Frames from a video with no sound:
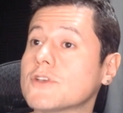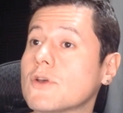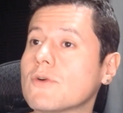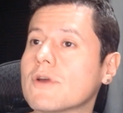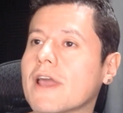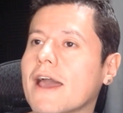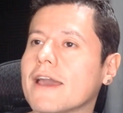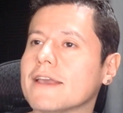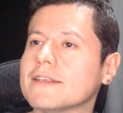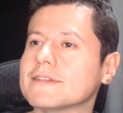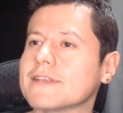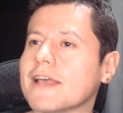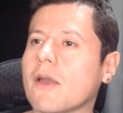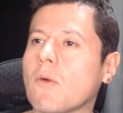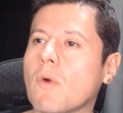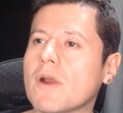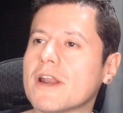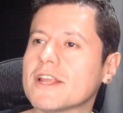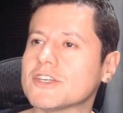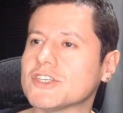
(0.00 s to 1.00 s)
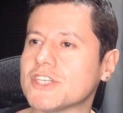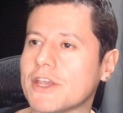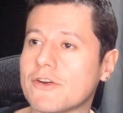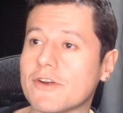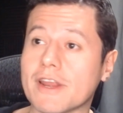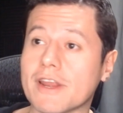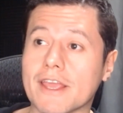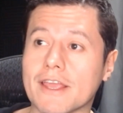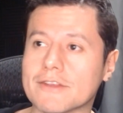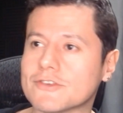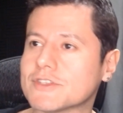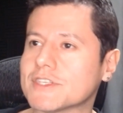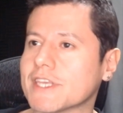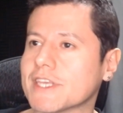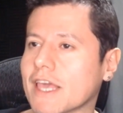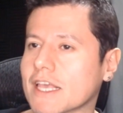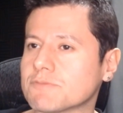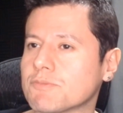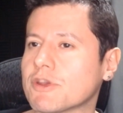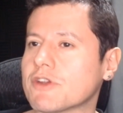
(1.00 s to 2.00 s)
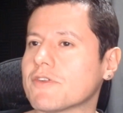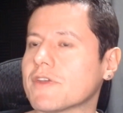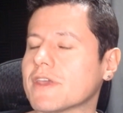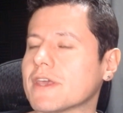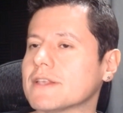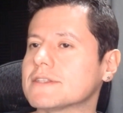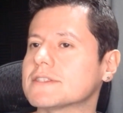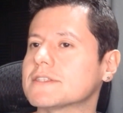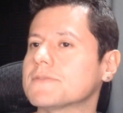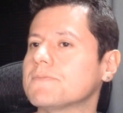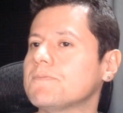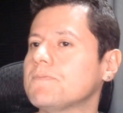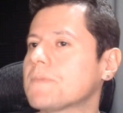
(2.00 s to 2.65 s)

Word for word: guys, I want to share an interesting experience.